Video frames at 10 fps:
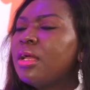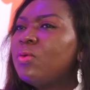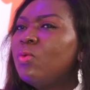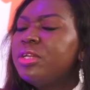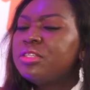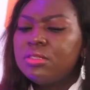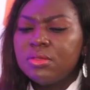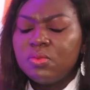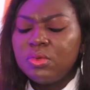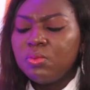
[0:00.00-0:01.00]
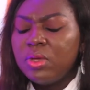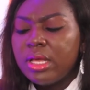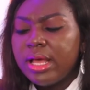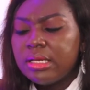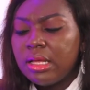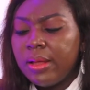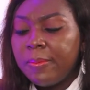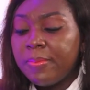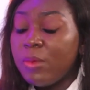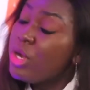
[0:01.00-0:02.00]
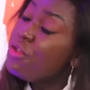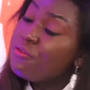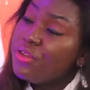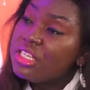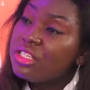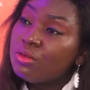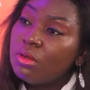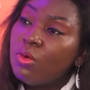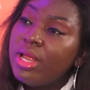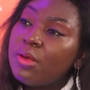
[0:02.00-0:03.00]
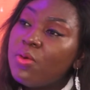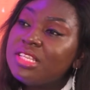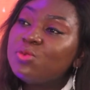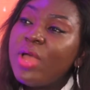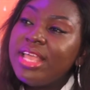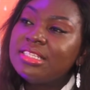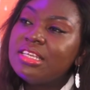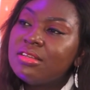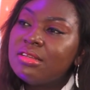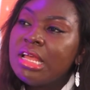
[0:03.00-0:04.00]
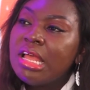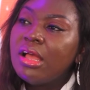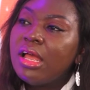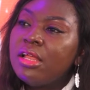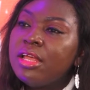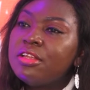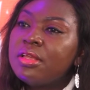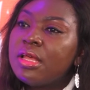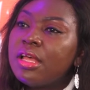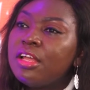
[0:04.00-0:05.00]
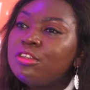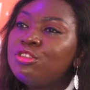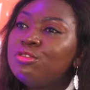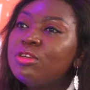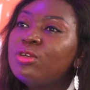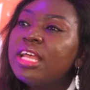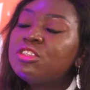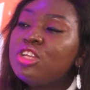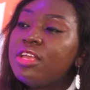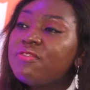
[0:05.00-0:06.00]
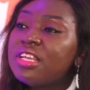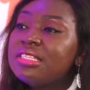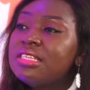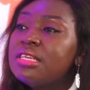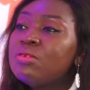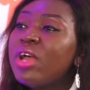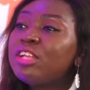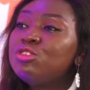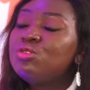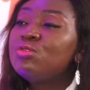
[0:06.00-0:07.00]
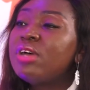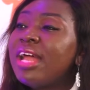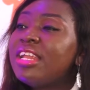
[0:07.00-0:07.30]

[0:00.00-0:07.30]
we had, when you finished, we were the ones waiting to get to the university. We had to do an